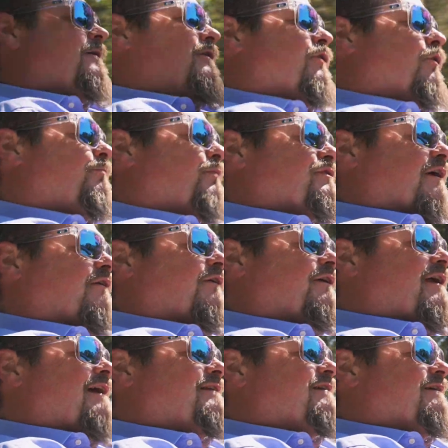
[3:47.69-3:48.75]
Particularly
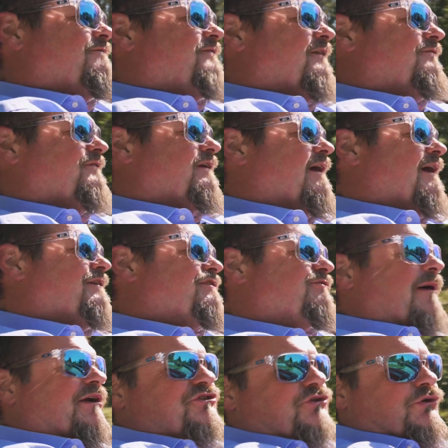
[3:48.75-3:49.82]
1958,
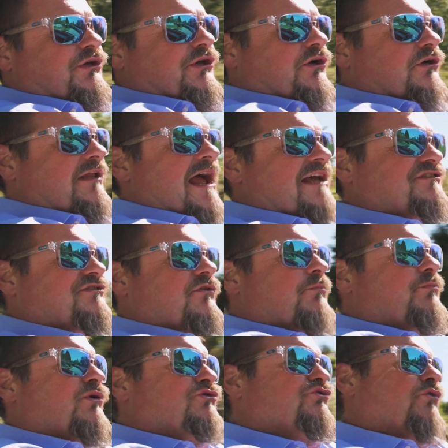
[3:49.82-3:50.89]
special year, last of the
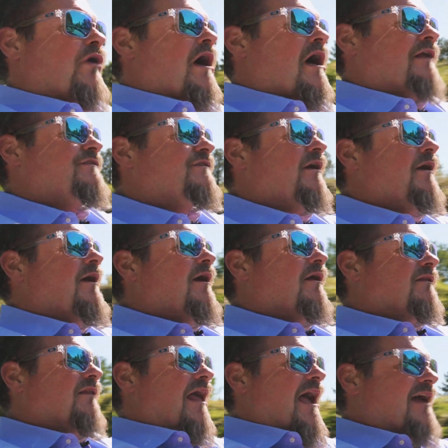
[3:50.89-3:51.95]
push rods,
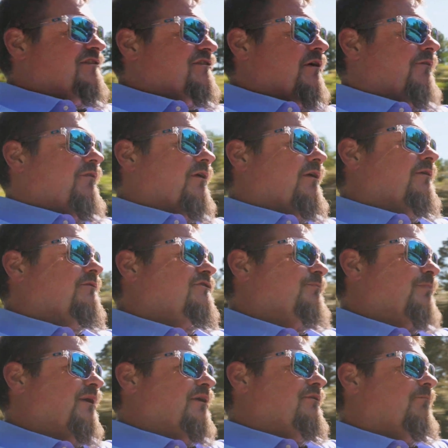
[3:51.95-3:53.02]
last of the
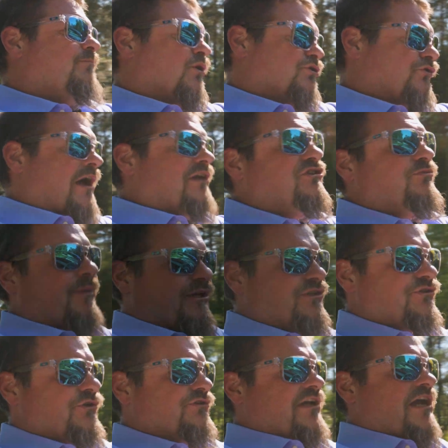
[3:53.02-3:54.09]
pushrod
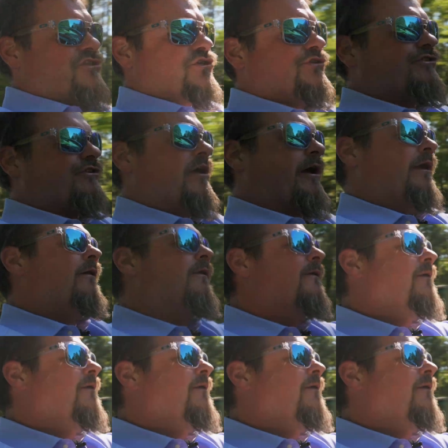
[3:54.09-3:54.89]
Speedsters, I should say.